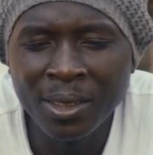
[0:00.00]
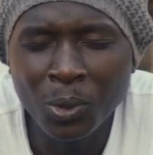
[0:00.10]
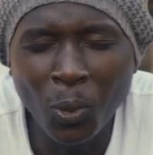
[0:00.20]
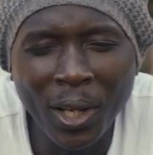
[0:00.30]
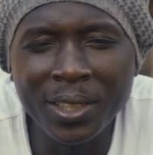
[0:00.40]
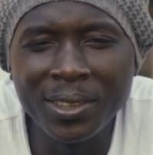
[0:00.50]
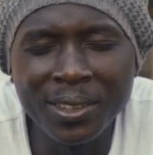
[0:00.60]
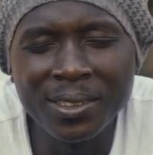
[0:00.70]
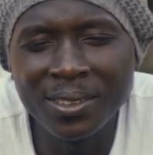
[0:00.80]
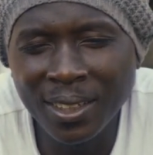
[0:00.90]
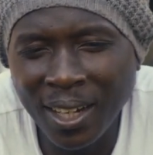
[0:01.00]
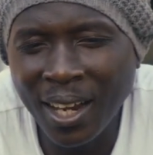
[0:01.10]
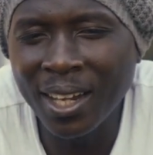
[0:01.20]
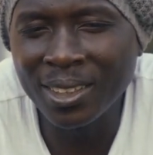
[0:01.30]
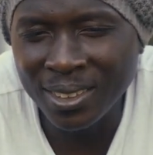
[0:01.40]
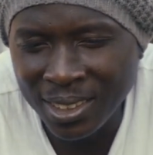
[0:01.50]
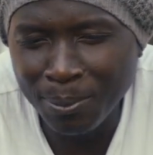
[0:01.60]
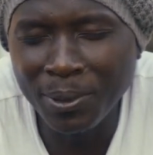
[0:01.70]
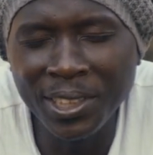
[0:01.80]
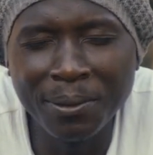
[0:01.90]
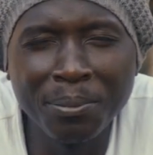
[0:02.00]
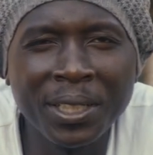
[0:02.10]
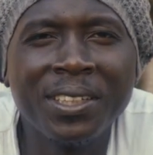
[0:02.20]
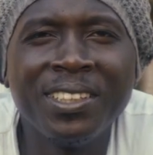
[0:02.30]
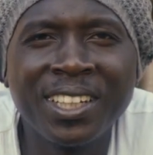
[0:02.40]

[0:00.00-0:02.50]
qualities that are deeply embedded